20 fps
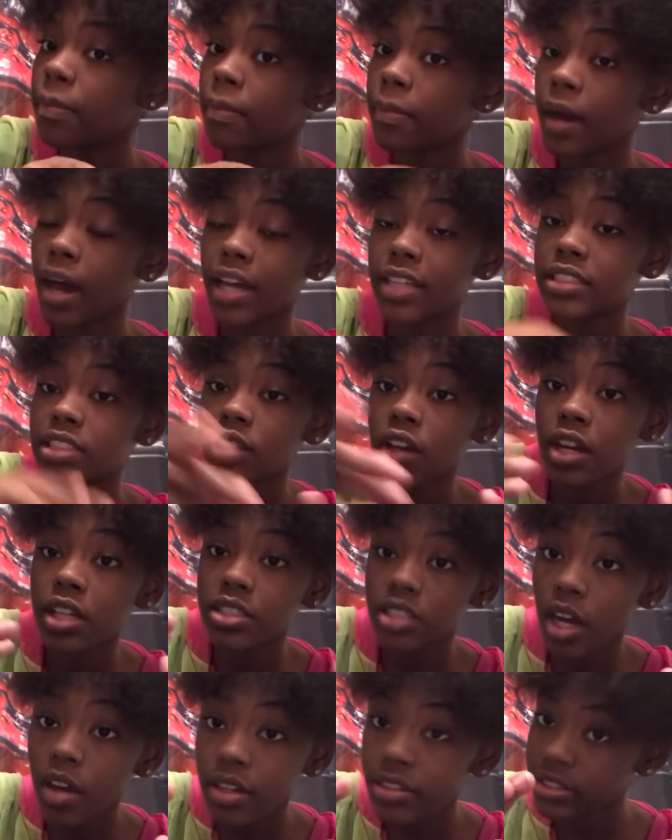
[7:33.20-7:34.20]
I started
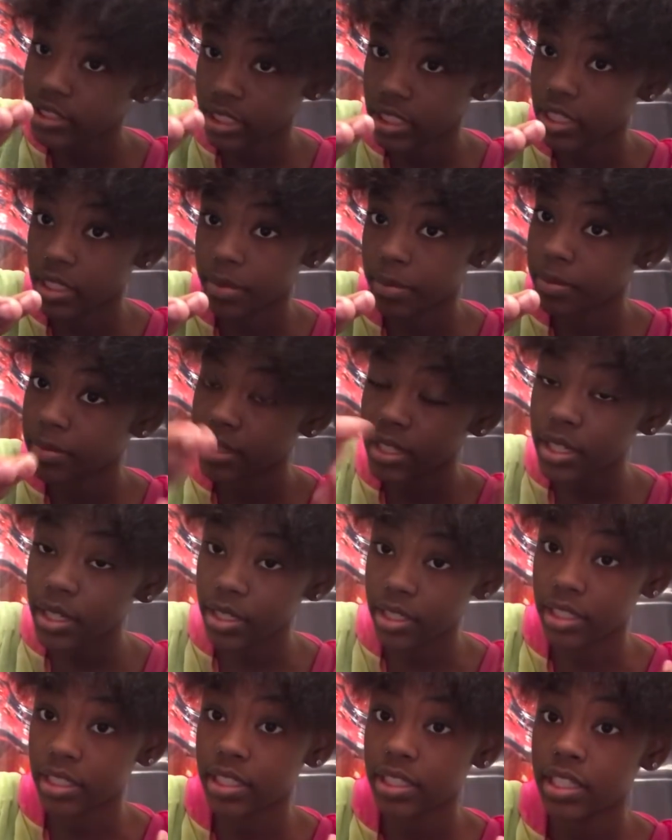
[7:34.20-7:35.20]
talking to him.
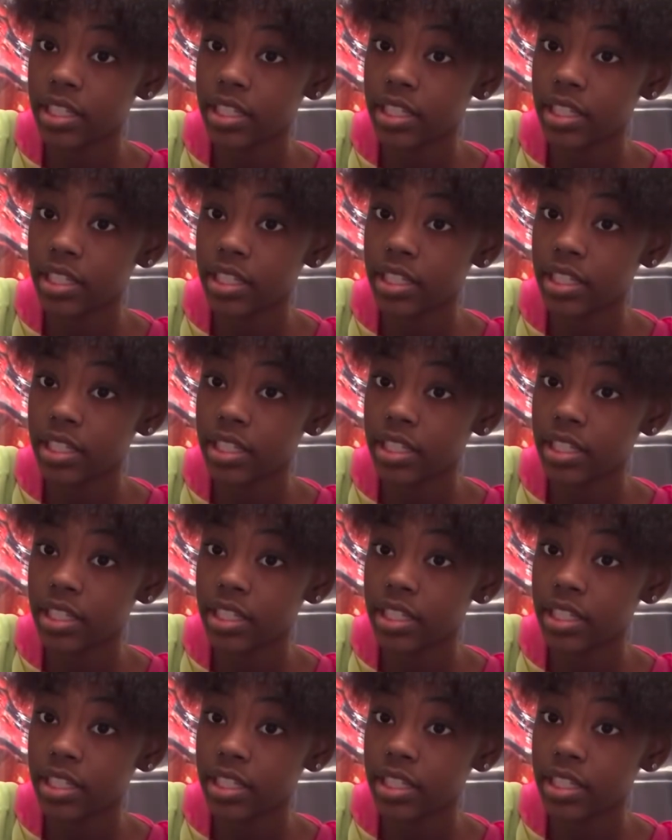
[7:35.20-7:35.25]
Literally.